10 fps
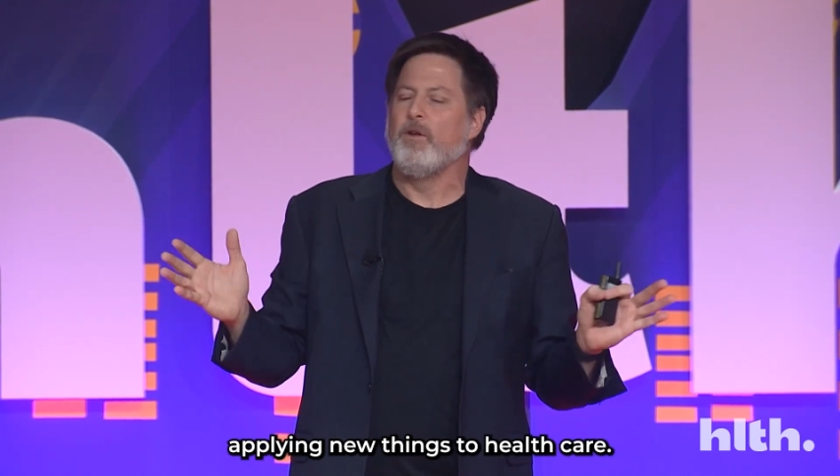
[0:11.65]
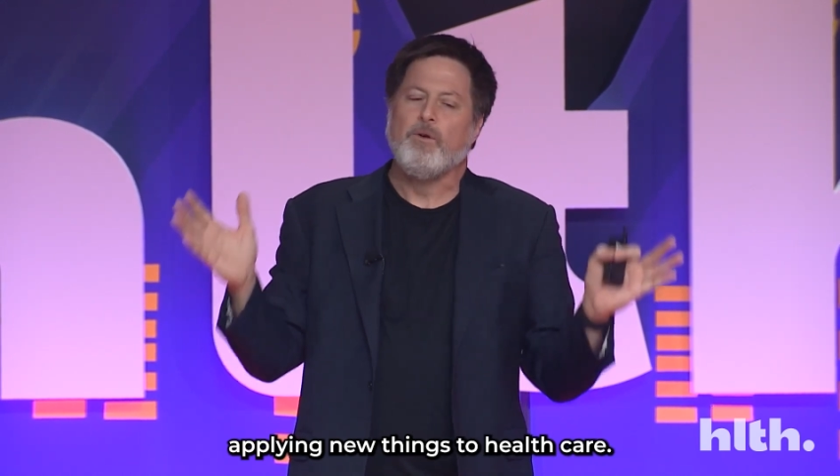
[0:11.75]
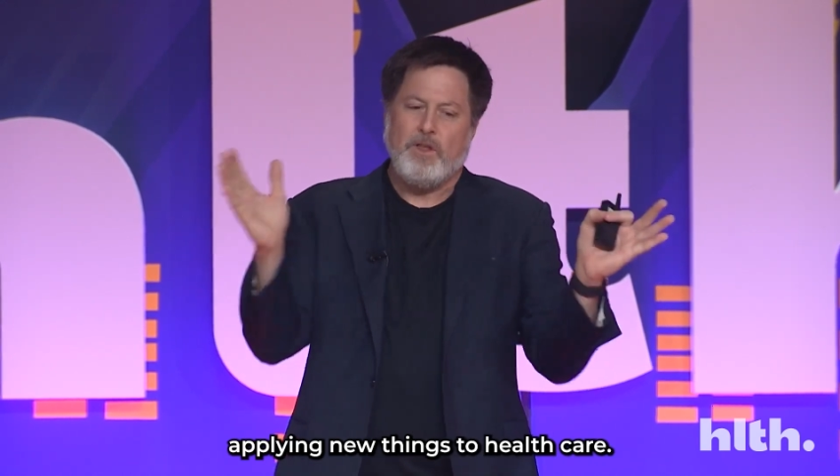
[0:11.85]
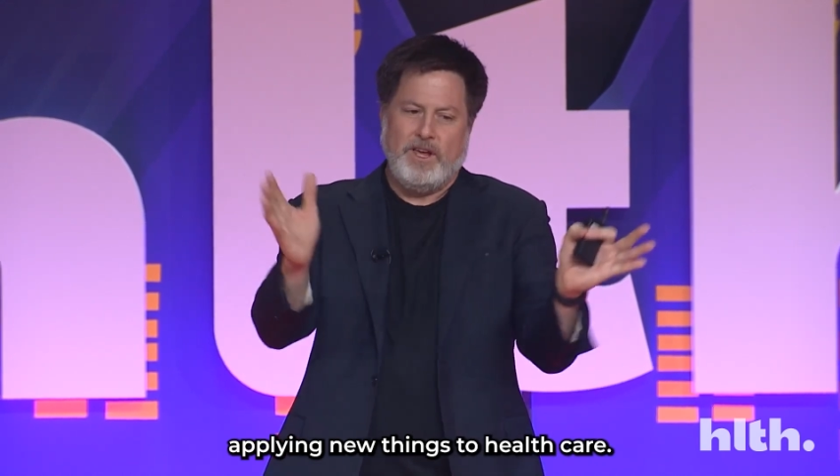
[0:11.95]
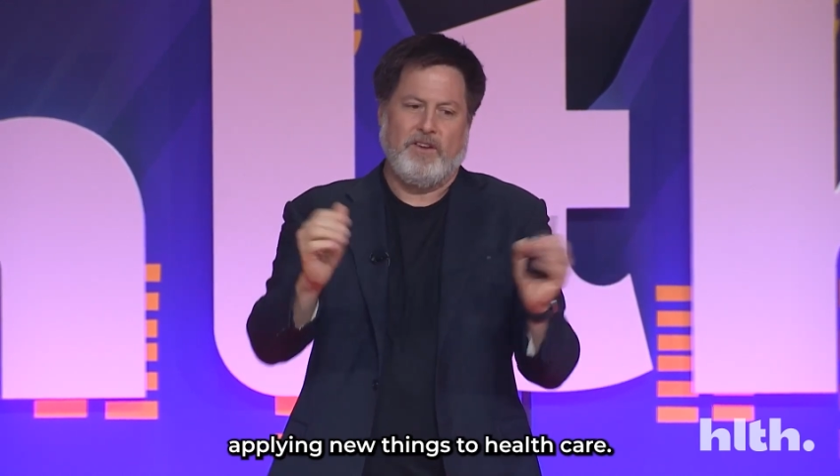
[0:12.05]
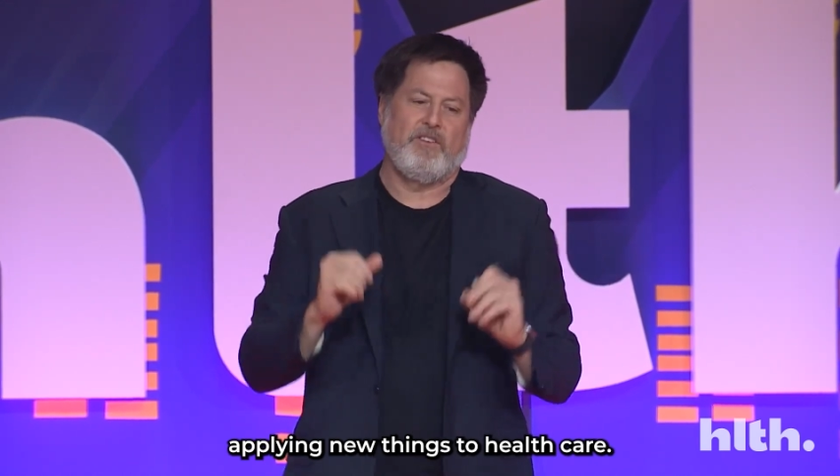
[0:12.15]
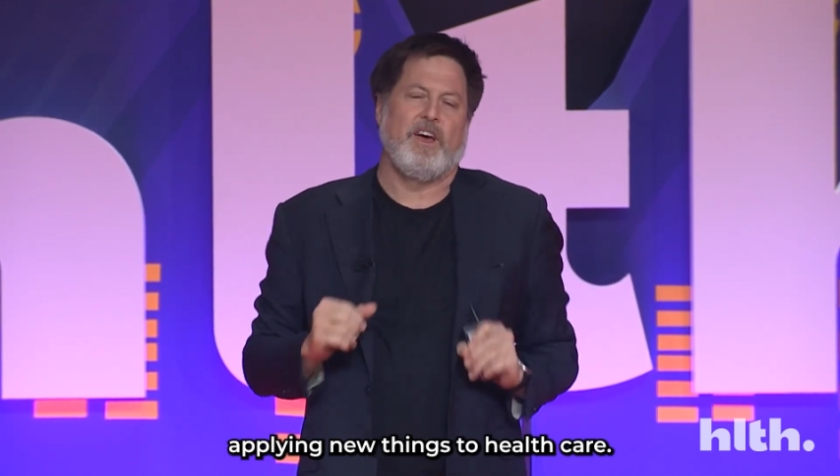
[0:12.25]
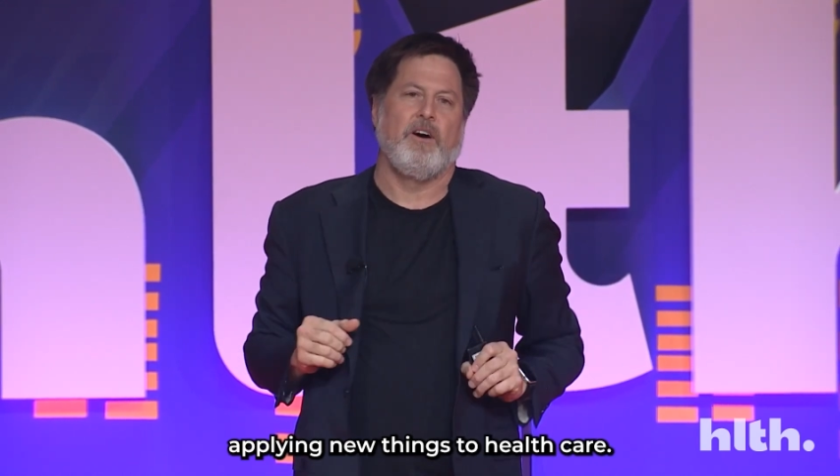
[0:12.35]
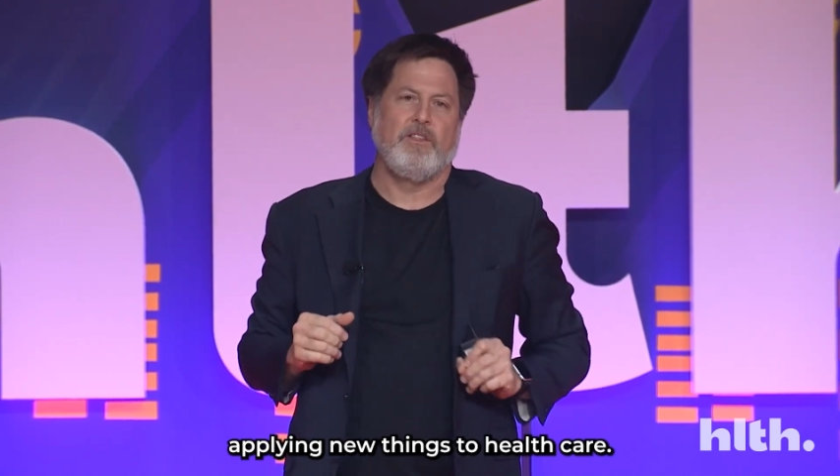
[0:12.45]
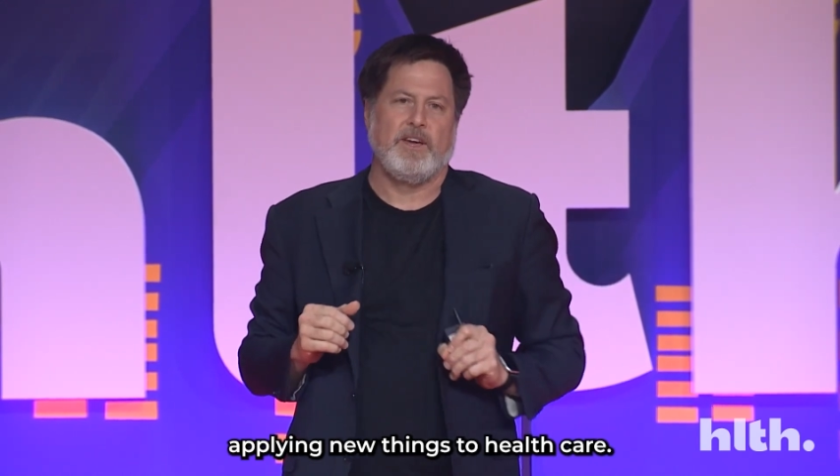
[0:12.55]
new things to
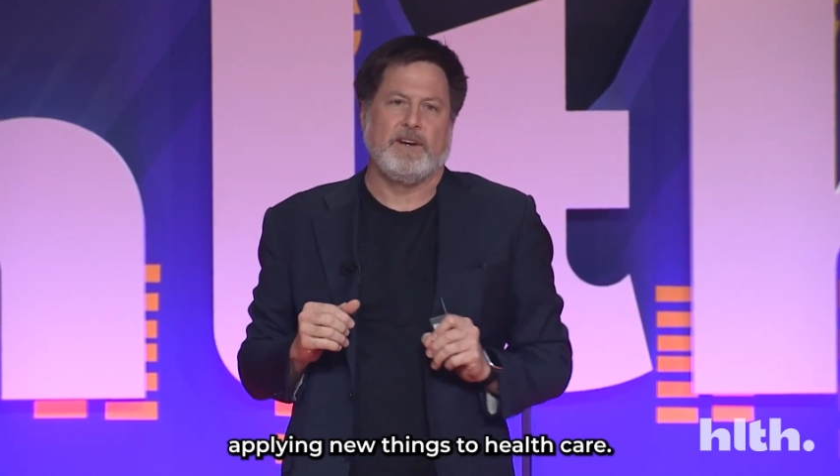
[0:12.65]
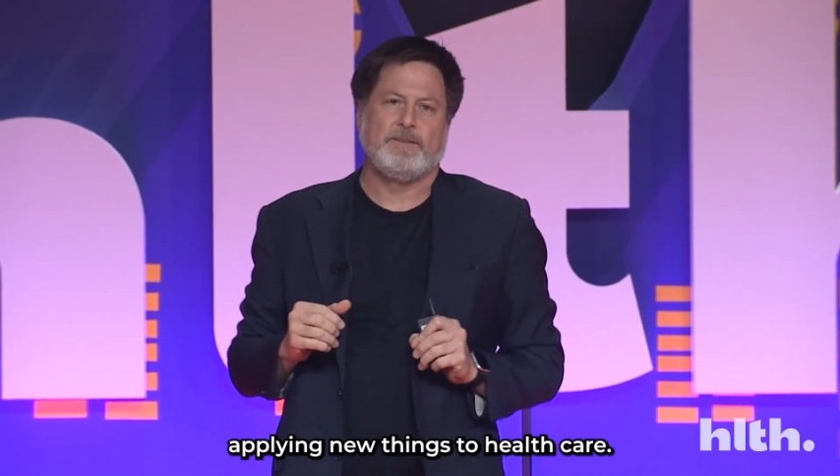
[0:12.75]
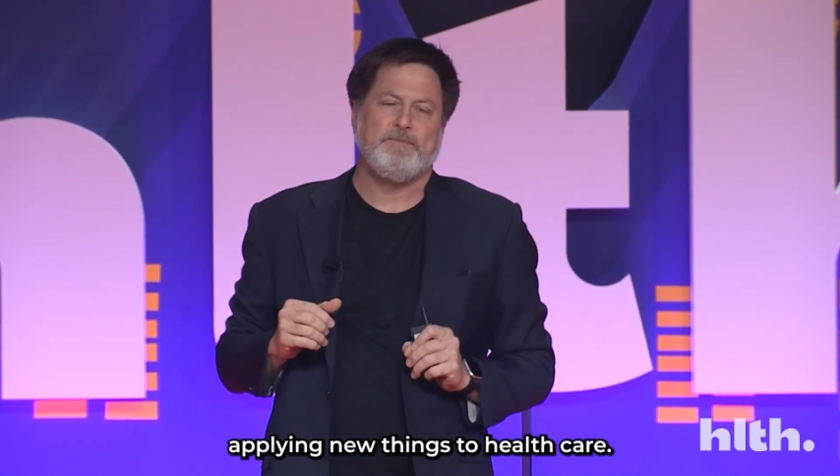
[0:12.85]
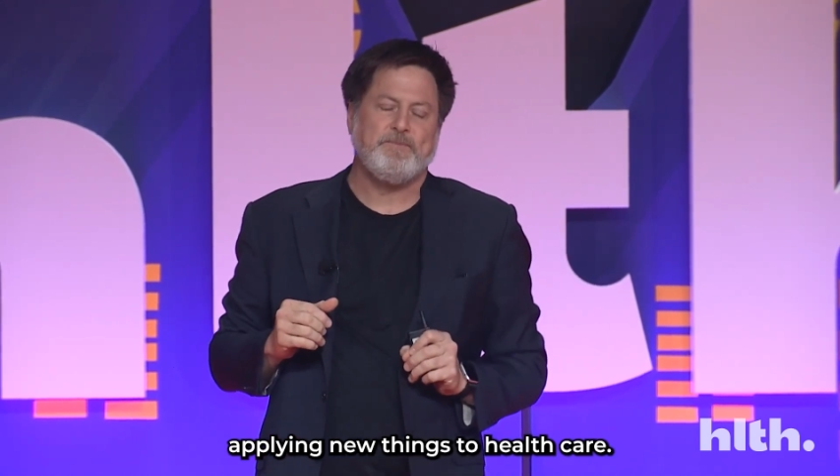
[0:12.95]
healthcare.